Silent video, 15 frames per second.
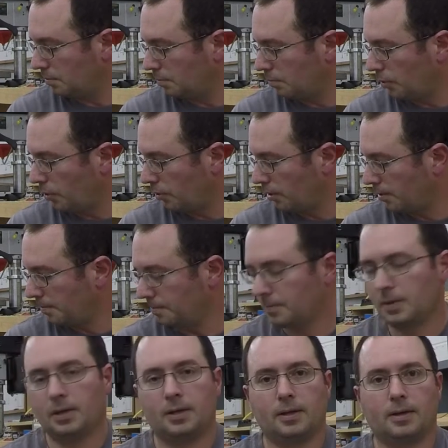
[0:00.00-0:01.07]
motor.
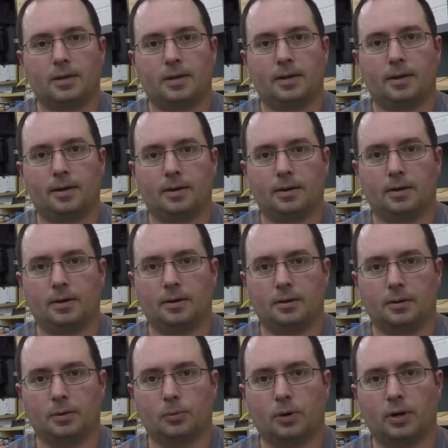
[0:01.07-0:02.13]
And
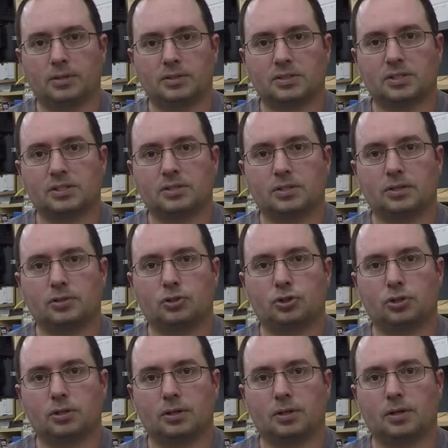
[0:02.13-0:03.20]
I'm going to run
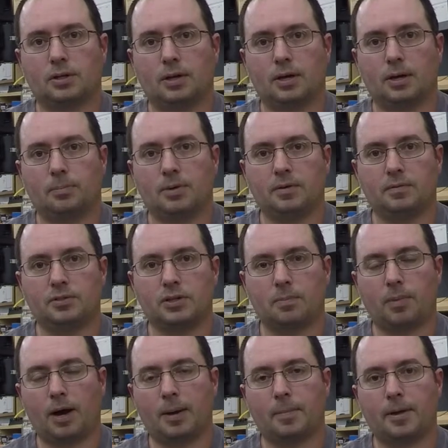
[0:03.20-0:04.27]
6-inch PVC
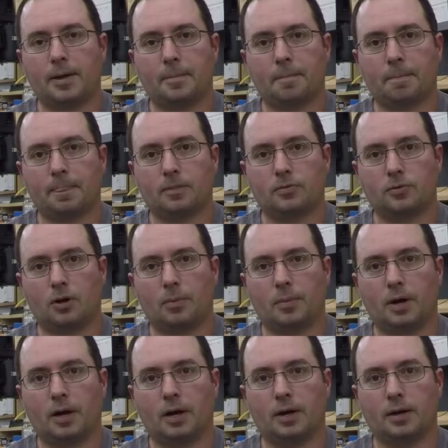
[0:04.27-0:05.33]
piping to all
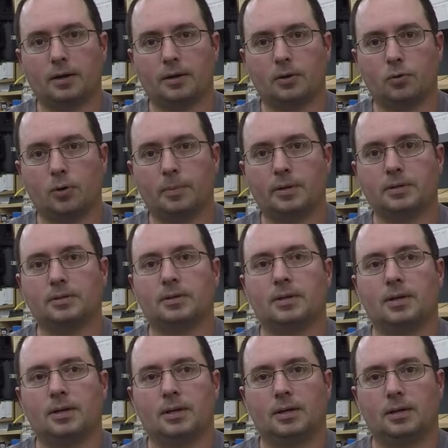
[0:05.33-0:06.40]
my equipment.
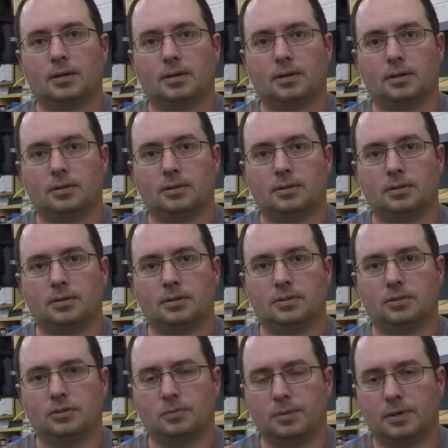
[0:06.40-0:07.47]
This
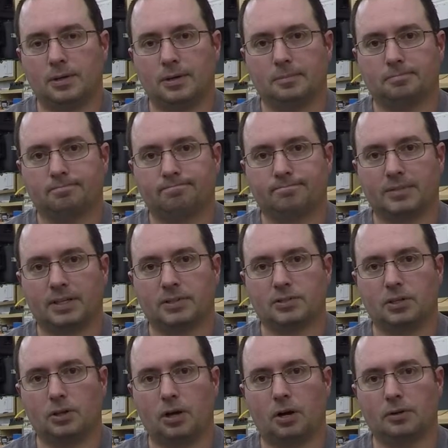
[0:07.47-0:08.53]
has been a
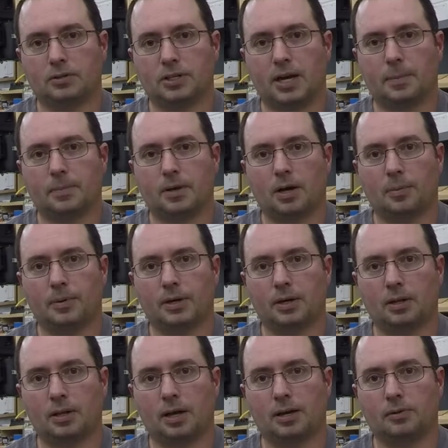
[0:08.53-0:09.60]
long time coming, a
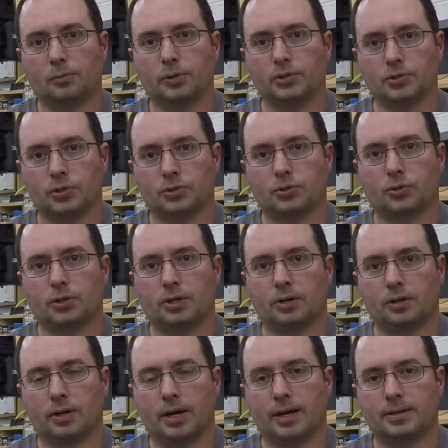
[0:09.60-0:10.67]
lot of research on the
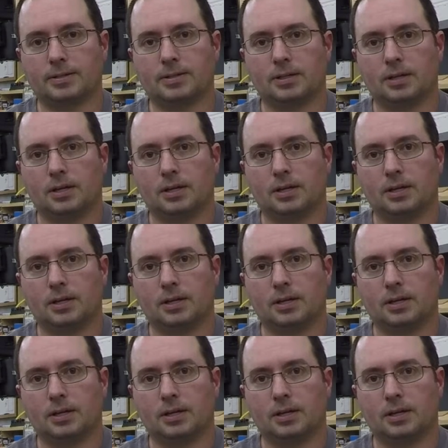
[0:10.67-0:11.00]
internet,